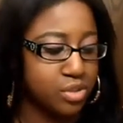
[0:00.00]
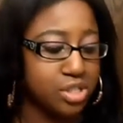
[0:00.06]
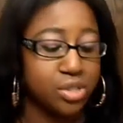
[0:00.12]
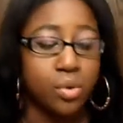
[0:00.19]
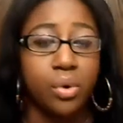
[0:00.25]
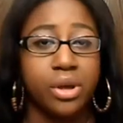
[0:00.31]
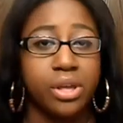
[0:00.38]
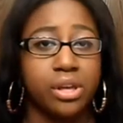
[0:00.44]

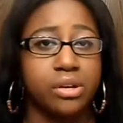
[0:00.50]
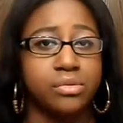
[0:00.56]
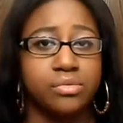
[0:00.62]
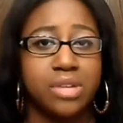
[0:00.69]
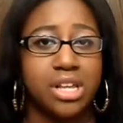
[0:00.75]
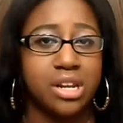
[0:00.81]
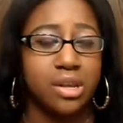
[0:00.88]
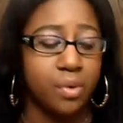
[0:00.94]
just
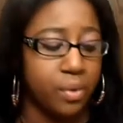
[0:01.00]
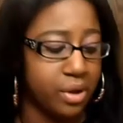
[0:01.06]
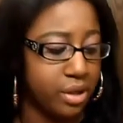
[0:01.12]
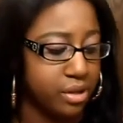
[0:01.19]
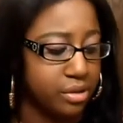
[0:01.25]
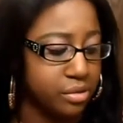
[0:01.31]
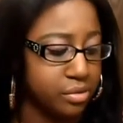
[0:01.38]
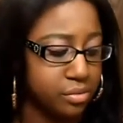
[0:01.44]
oil, any
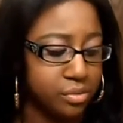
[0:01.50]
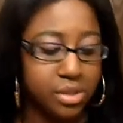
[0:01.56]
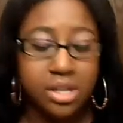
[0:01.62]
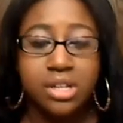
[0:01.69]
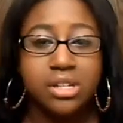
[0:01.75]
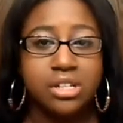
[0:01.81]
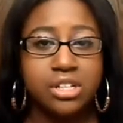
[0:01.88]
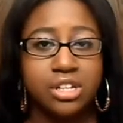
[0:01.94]
oil,
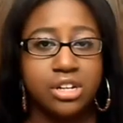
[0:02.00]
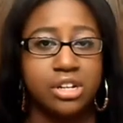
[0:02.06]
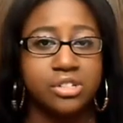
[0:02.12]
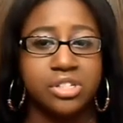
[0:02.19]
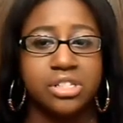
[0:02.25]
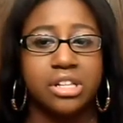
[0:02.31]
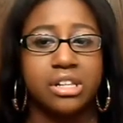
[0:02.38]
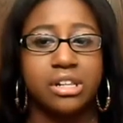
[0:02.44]
you
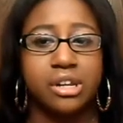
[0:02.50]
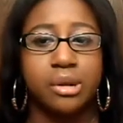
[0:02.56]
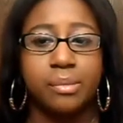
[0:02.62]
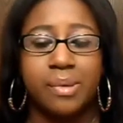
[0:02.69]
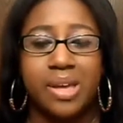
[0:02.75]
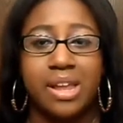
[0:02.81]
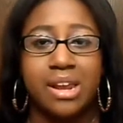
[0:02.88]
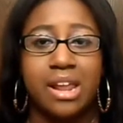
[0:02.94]
know, just a
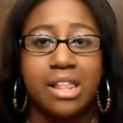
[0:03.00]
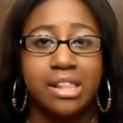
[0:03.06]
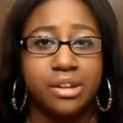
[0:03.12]
little bit.